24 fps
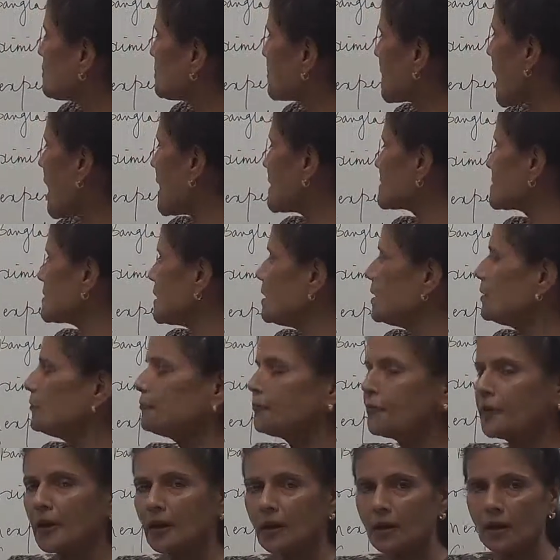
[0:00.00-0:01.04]
Brazil,
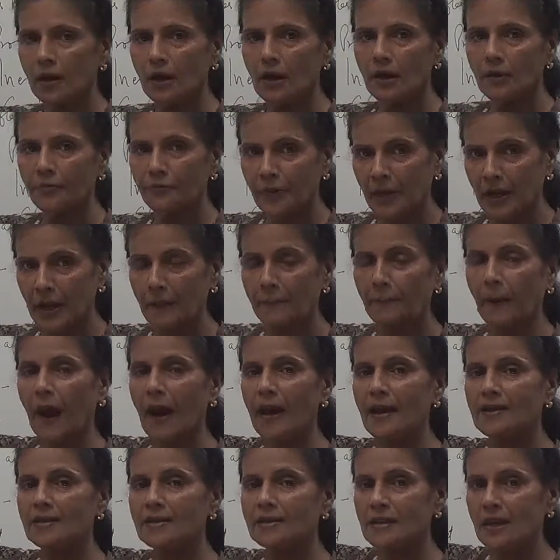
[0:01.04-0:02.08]

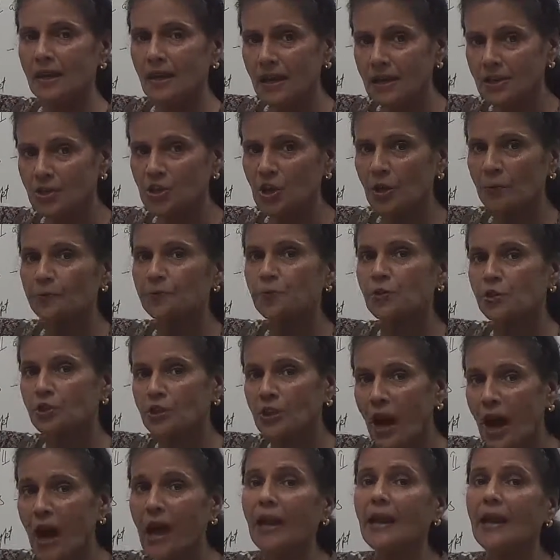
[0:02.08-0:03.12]
Philippines, Egypt,
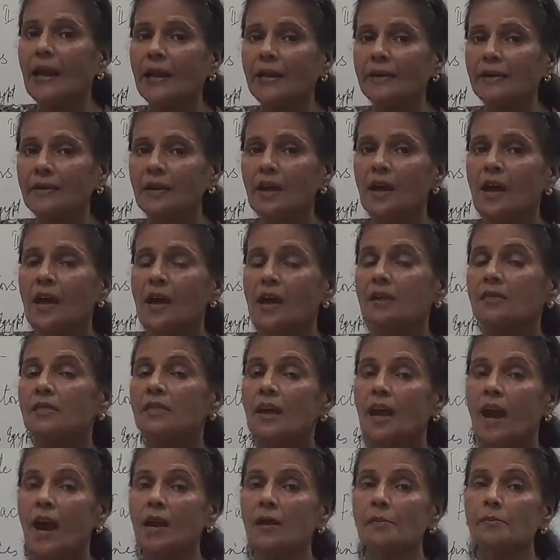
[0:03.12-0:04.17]
Thailand, they
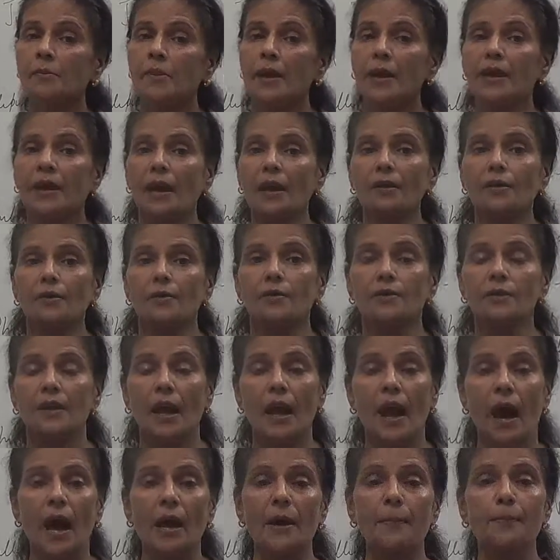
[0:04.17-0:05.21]

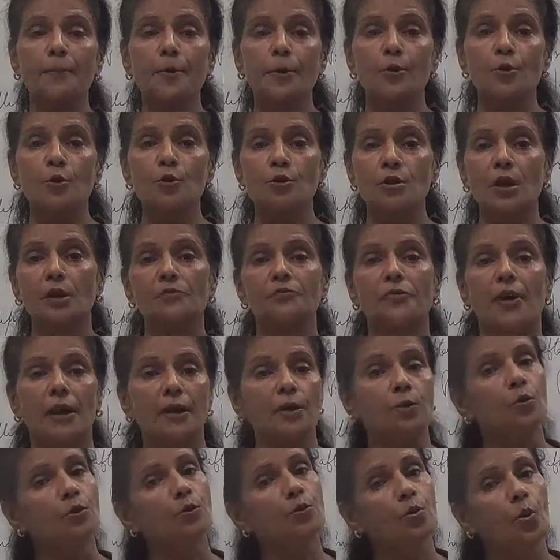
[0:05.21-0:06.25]
are producing very
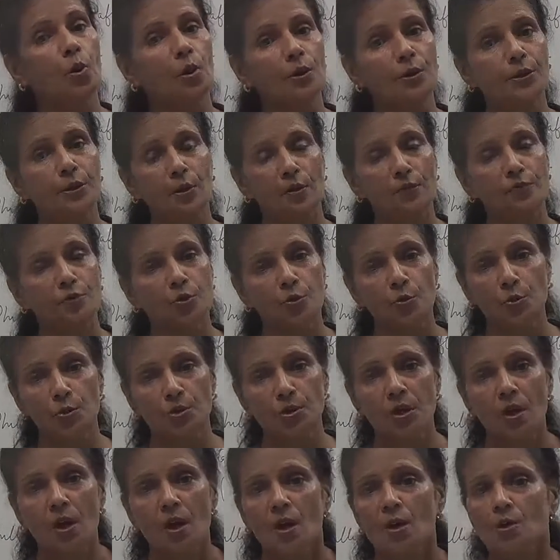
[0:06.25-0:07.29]
good quality of jute.
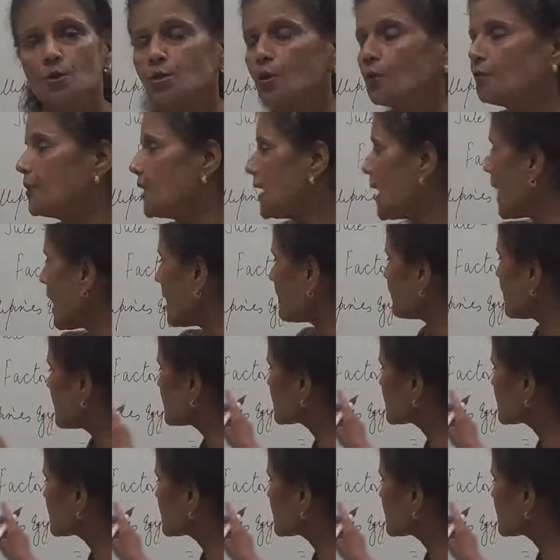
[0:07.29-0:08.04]
So we have a